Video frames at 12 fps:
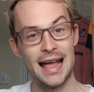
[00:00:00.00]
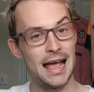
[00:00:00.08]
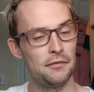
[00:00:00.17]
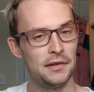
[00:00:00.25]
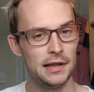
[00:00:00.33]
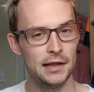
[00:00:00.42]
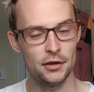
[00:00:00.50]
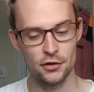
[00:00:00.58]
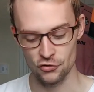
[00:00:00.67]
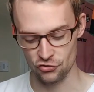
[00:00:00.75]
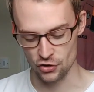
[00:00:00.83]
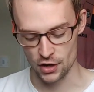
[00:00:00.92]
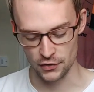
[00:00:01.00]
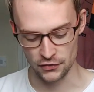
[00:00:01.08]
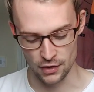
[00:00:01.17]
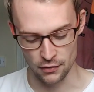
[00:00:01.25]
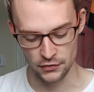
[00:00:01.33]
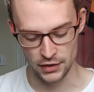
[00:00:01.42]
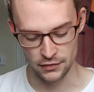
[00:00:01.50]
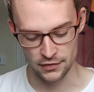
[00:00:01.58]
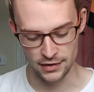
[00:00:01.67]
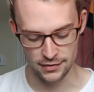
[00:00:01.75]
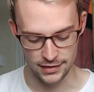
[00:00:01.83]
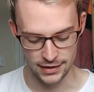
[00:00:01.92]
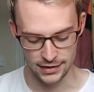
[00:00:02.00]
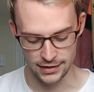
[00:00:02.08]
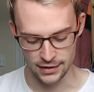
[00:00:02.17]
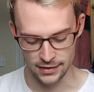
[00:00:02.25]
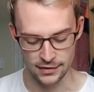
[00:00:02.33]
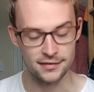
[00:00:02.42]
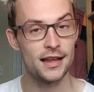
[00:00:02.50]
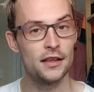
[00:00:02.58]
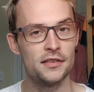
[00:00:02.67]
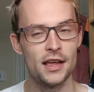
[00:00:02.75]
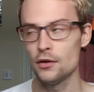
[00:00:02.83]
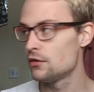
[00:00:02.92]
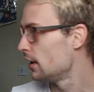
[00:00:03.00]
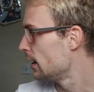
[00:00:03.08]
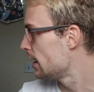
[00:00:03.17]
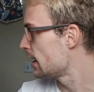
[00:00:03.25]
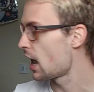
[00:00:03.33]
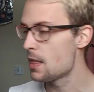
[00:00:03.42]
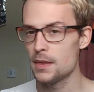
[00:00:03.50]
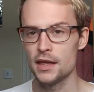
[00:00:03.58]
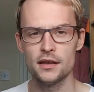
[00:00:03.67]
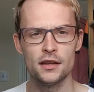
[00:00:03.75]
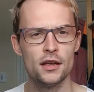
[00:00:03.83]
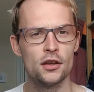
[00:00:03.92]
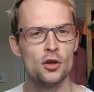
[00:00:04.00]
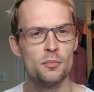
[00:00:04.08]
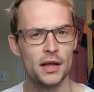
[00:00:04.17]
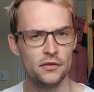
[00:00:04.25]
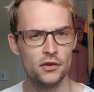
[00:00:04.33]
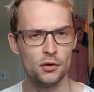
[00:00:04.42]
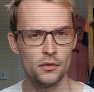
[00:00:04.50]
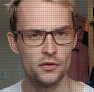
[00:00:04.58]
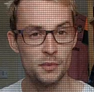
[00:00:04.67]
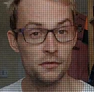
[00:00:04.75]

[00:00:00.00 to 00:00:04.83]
have a little look at the shirt itself, see if there's anything that stands out, and then come back to you with some